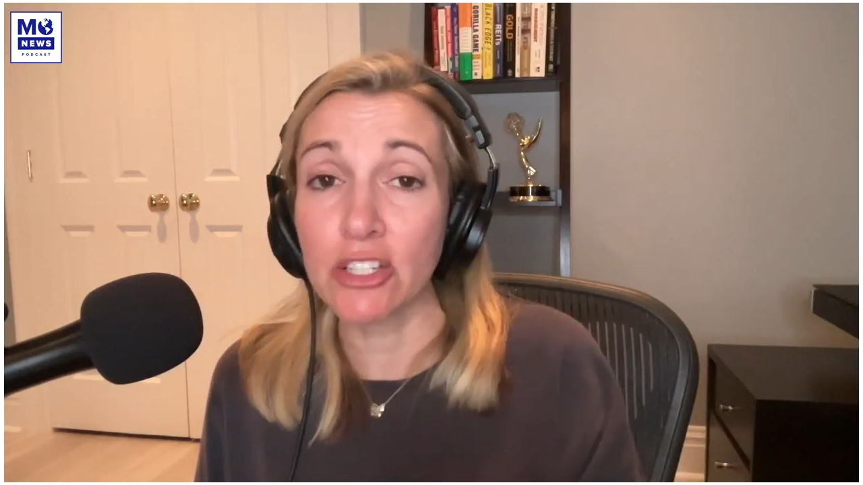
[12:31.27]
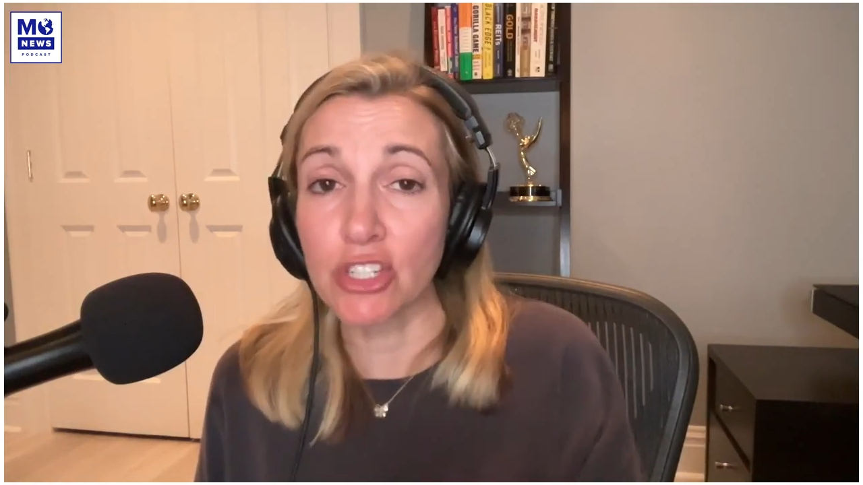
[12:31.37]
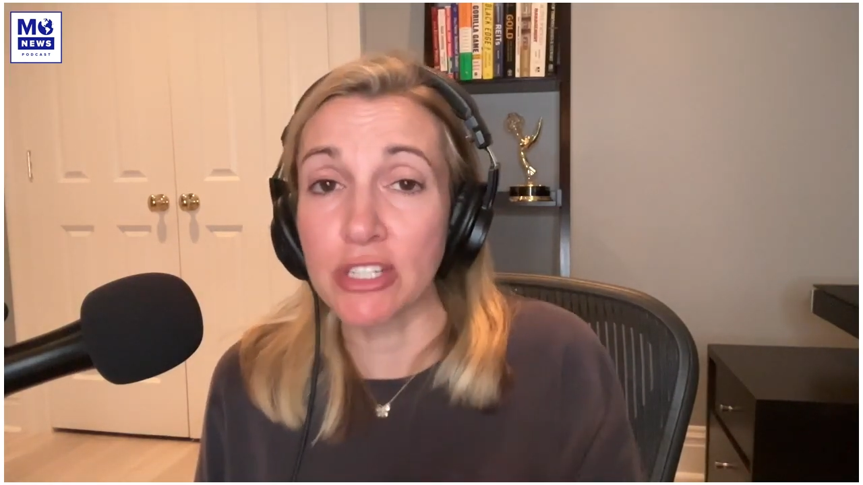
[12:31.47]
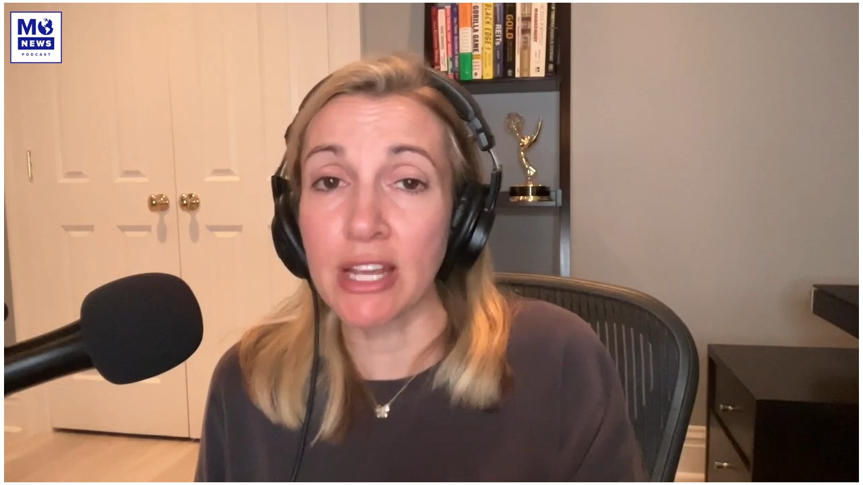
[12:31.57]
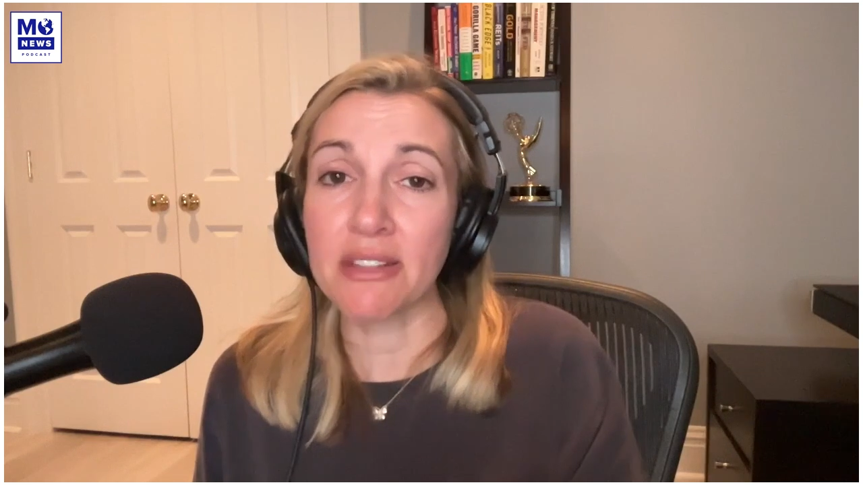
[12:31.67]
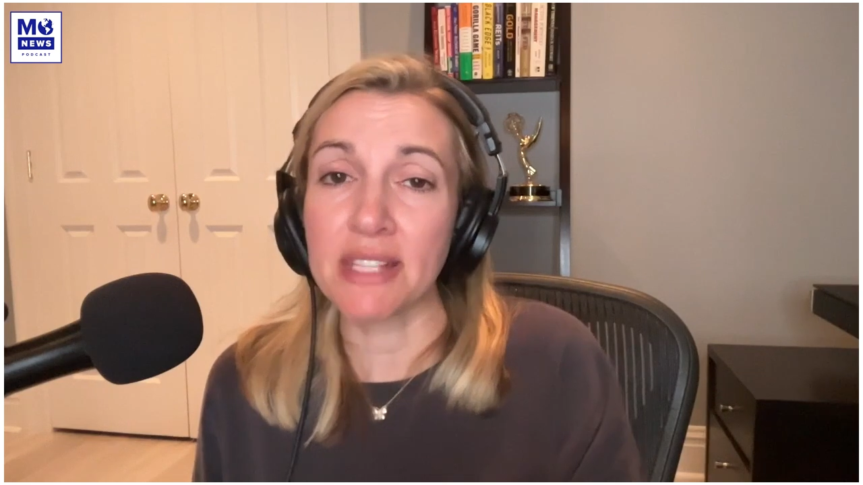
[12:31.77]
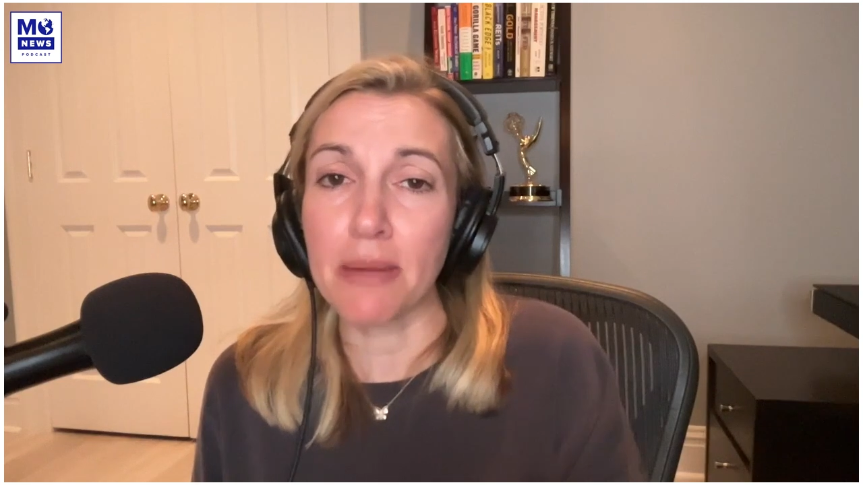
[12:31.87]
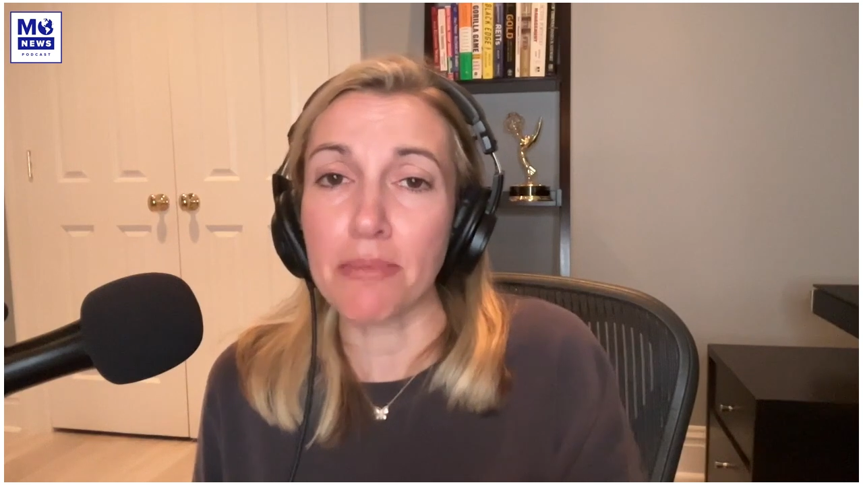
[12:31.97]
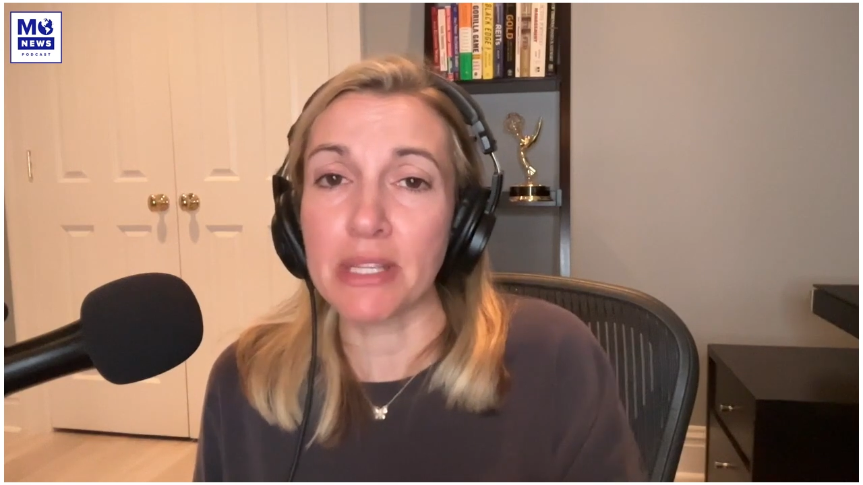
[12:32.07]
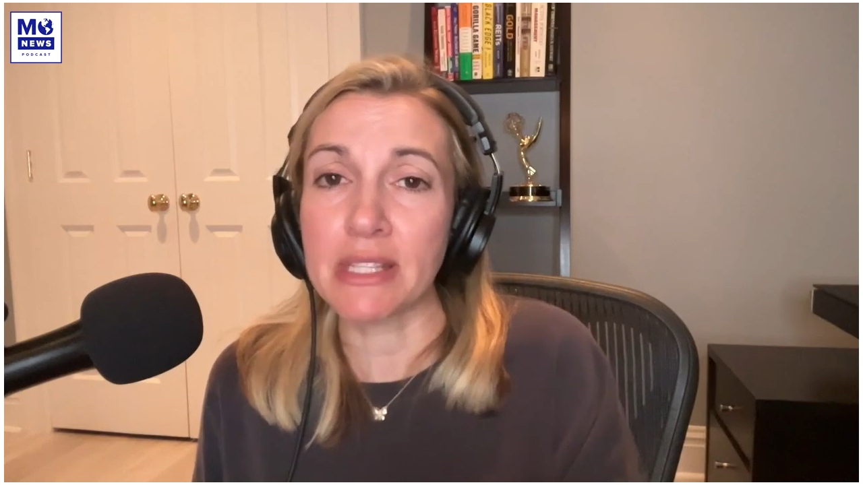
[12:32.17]
She tells
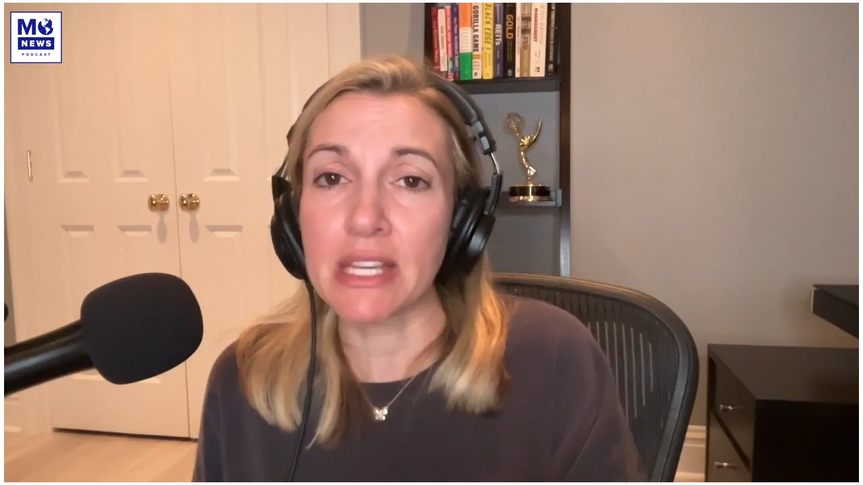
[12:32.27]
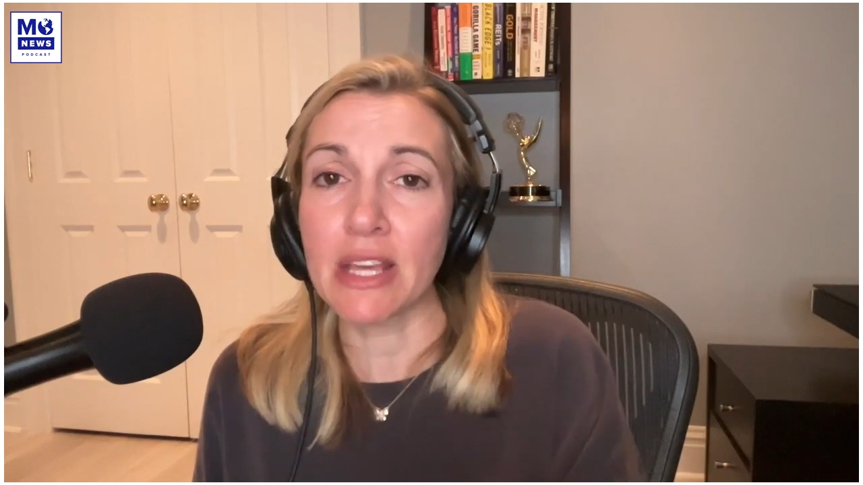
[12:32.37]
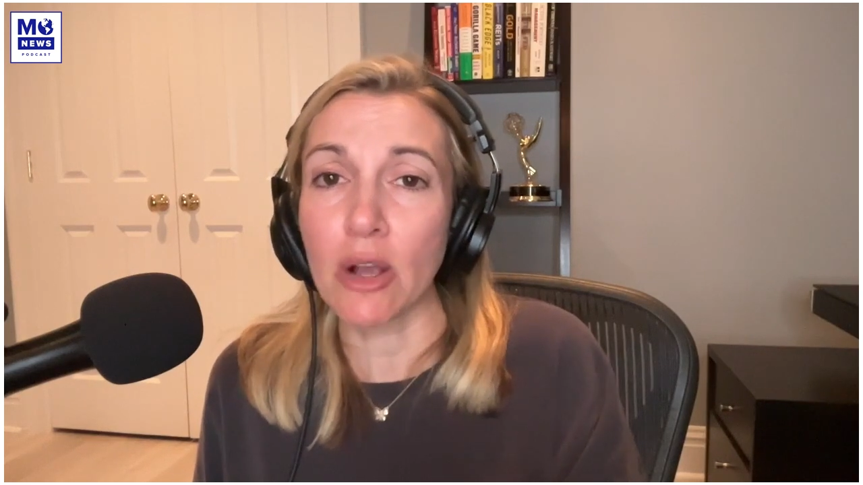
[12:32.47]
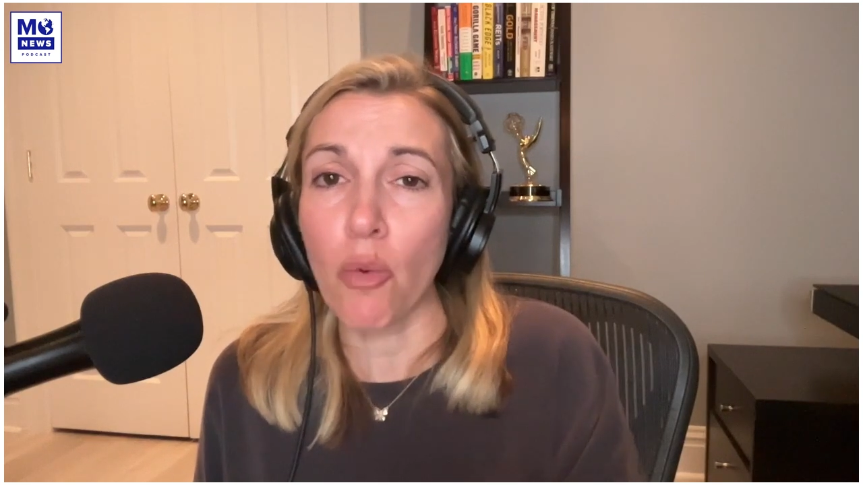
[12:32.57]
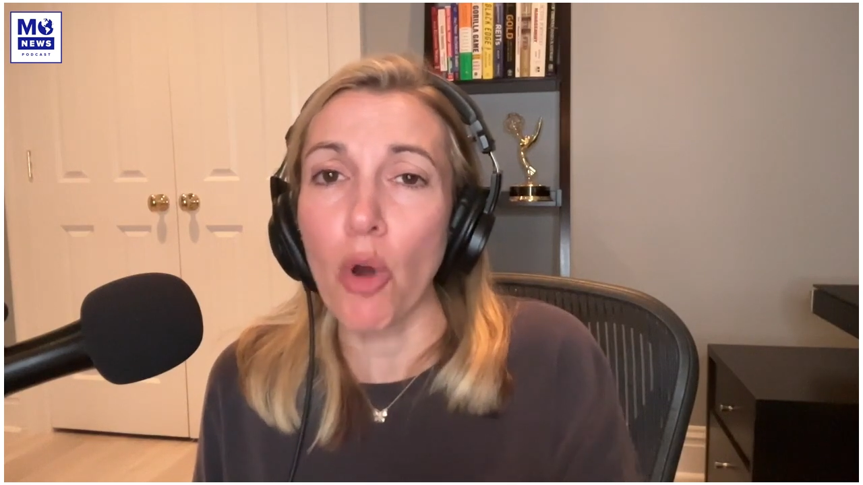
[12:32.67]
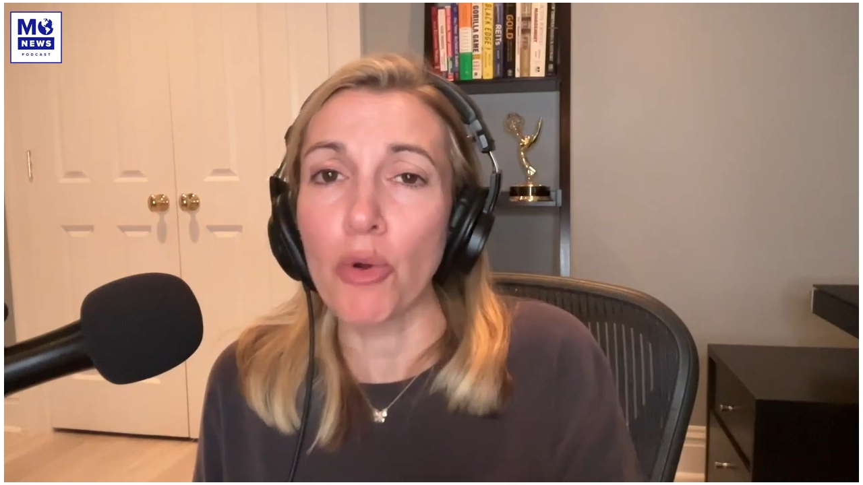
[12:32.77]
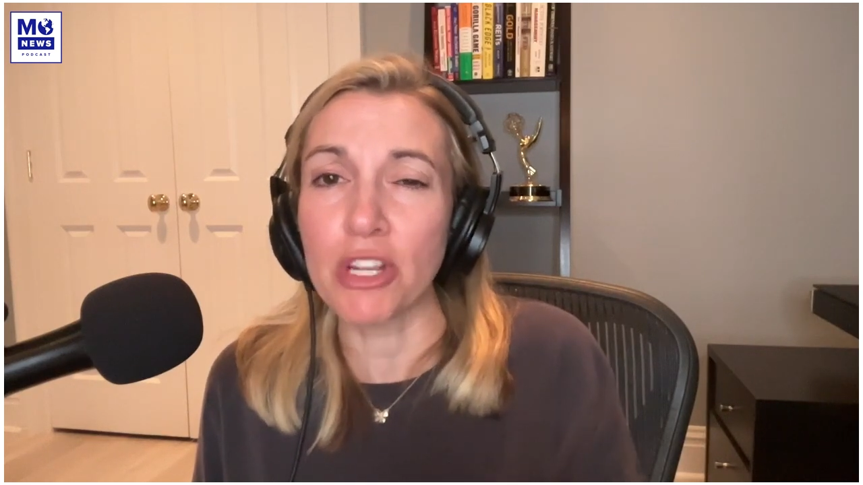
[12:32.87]
NBC that, quote,